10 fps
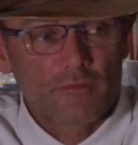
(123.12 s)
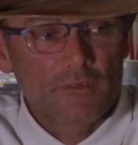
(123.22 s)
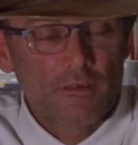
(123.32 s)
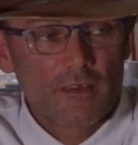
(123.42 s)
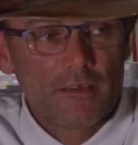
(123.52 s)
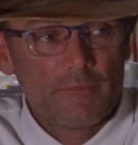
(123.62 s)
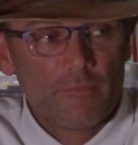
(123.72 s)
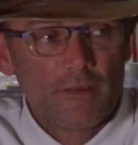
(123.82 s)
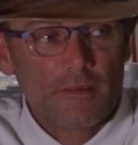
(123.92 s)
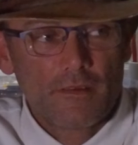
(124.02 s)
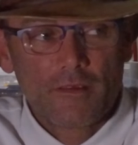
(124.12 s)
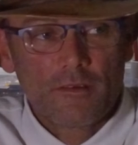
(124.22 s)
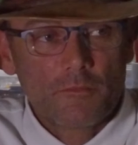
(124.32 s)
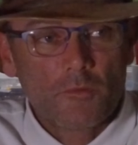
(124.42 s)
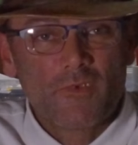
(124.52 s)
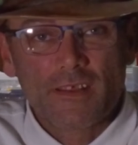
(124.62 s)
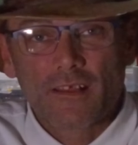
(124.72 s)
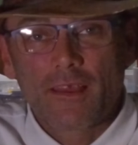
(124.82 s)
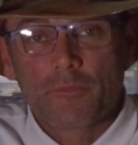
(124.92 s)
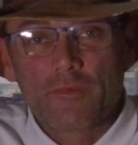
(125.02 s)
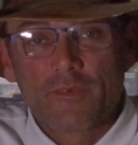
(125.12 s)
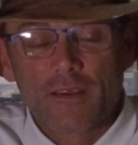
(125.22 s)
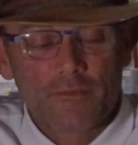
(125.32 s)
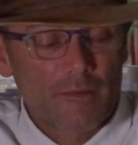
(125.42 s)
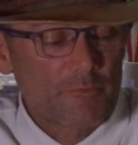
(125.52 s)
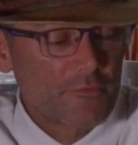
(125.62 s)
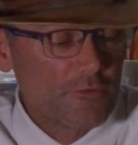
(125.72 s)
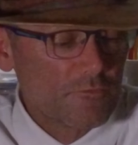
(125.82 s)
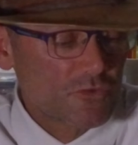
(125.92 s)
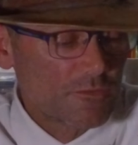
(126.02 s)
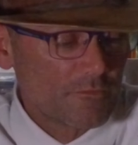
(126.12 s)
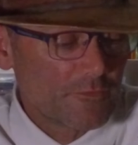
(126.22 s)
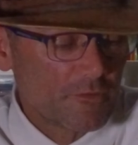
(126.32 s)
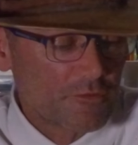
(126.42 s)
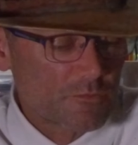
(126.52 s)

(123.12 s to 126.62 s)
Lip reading: that we're really glad we found. That proved something for